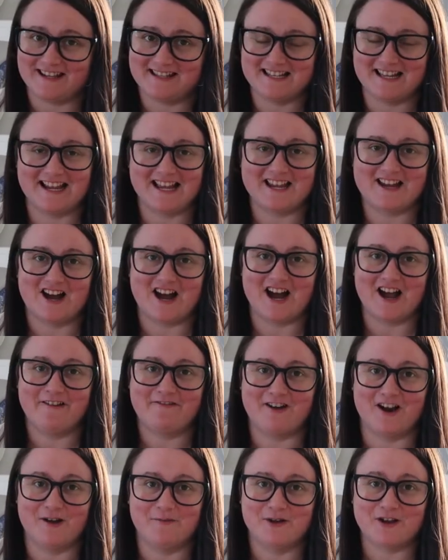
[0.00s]
that I
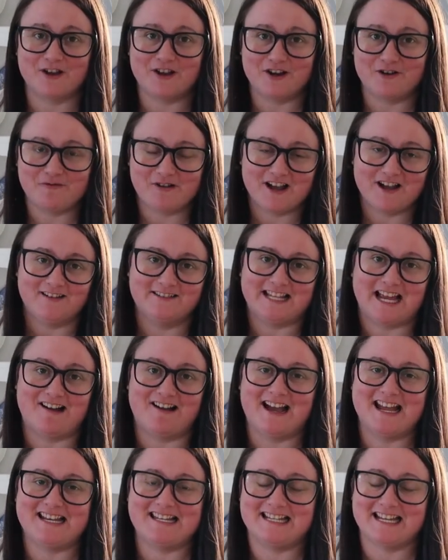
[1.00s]
got from Goodwill.
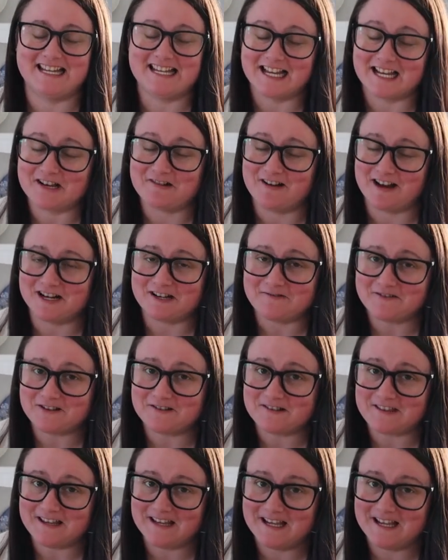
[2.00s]
Now I did get quite a
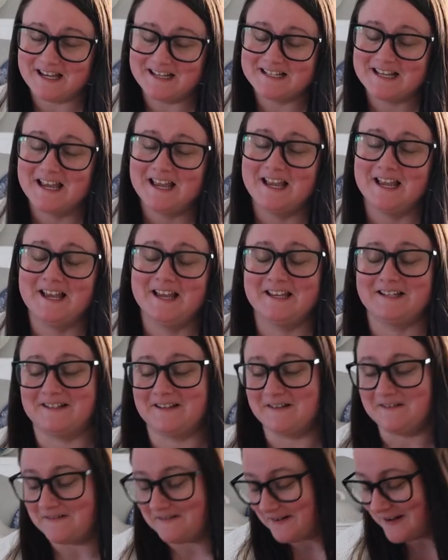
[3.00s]
few things,
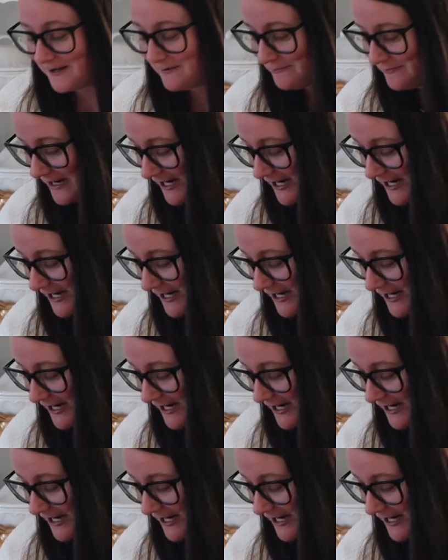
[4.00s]
so